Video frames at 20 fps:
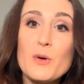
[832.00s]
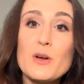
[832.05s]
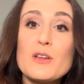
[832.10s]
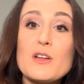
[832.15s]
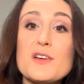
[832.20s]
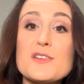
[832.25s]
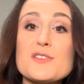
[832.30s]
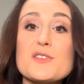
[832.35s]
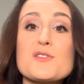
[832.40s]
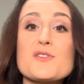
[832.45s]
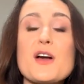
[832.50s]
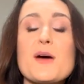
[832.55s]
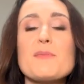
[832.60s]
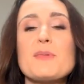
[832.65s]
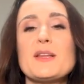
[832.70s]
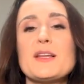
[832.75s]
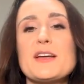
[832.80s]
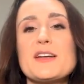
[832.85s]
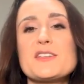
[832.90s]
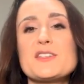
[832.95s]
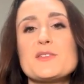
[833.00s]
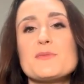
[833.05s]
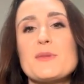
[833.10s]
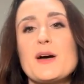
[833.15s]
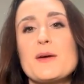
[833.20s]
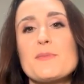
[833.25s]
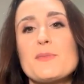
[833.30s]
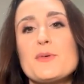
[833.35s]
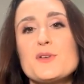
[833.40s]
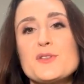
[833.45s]
We'll also drop a link to
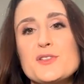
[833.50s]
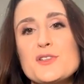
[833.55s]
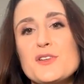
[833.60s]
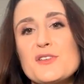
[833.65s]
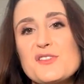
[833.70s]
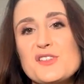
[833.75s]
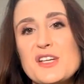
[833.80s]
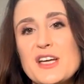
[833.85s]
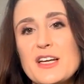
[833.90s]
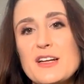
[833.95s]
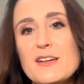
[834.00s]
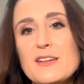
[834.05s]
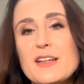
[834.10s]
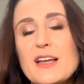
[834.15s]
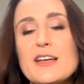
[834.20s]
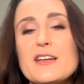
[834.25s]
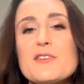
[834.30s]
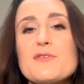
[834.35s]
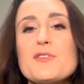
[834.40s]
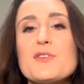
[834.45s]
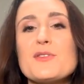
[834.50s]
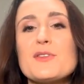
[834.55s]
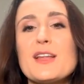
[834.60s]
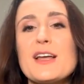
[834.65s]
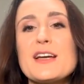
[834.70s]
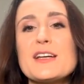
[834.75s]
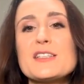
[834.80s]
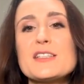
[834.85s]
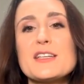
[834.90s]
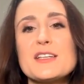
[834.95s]
my personal channel, and if
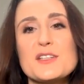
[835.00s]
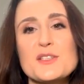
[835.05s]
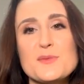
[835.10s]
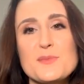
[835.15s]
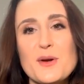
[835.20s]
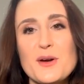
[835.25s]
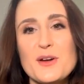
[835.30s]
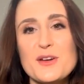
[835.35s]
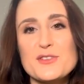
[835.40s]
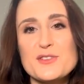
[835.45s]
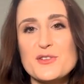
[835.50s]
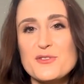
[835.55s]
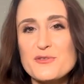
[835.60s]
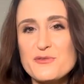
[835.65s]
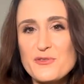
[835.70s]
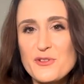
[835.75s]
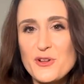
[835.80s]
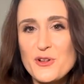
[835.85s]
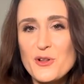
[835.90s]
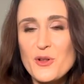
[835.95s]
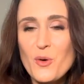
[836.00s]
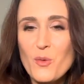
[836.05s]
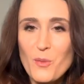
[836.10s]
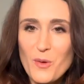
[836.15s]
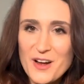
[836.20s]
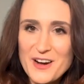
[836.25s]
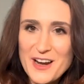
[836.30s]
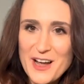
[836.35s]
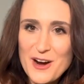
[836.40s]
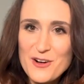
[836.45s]
you'd like to experience a full
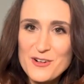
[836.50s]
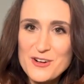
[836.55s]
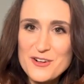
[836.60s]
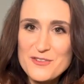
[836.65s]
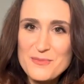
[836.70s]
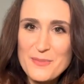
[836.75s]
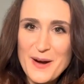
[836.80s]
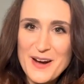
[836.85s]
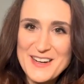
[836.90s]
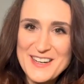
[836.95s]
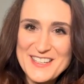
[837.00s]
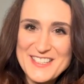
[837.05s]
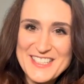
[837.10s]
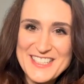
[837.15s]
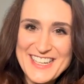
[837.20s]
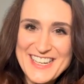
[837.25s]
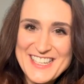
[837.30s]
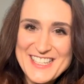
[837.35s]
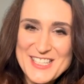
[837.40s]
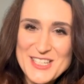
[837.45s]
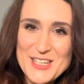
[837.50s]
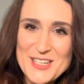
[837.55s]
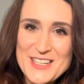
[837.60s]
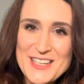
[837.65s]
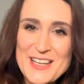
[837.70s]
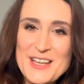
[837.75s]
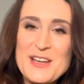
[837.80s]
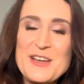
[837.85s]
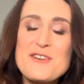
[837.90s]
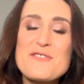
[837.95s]
one hour of brain
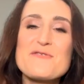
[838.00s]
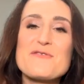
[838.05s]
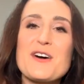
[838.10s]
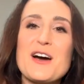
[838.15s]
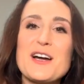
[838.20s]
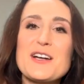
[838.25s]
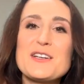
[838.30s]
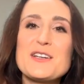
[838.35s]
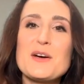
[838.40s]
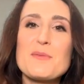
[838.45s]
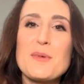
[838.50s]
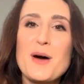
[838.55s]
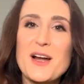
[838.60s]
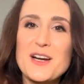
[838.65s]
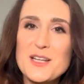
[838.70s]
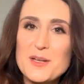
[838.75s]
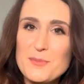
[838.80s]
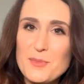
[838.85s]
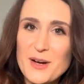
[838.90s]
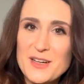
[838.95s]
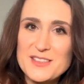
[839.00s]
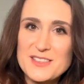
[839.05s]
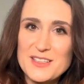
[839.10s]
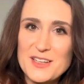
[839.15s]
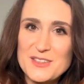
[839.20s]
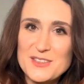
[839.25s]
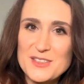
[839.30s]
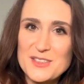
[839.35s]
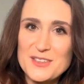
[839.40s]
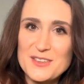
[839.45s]
education, find a body and brain
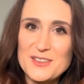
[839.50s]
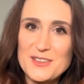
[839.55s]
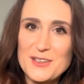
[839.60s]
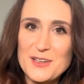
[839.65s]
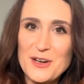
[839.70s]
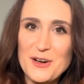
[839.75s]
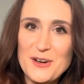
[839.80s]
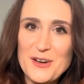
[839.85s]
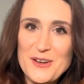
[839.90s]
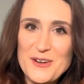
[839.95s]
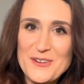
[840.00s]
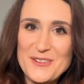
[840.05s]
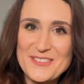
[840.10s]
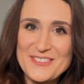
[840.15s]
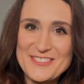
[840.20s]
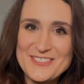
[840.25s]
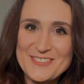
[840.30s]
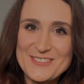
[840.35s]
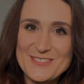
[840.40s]
center near you.